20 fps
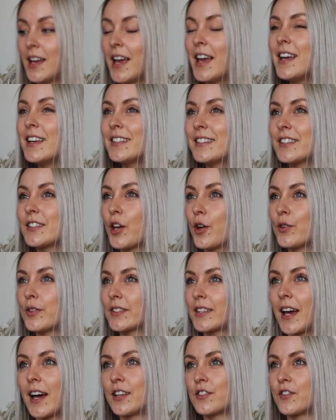It is so
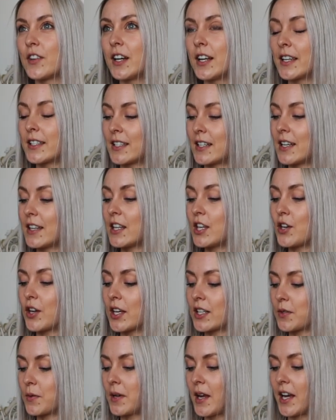sad really, isn't it, that you
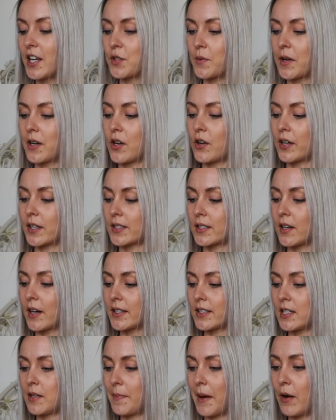get to an age where you're
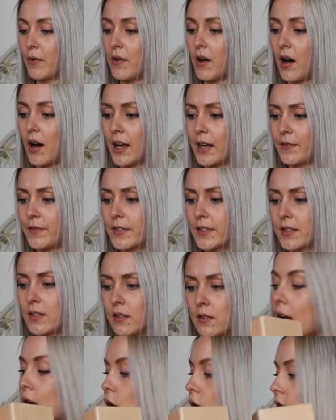excited about knives.
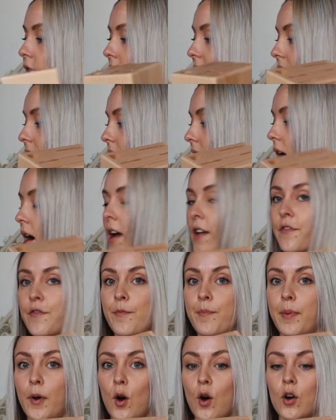I got this
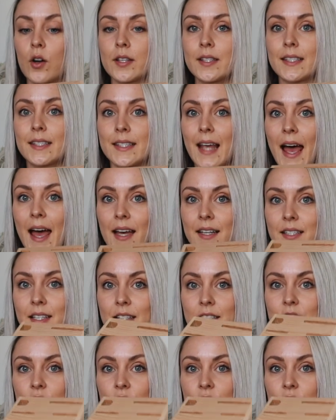knife block set.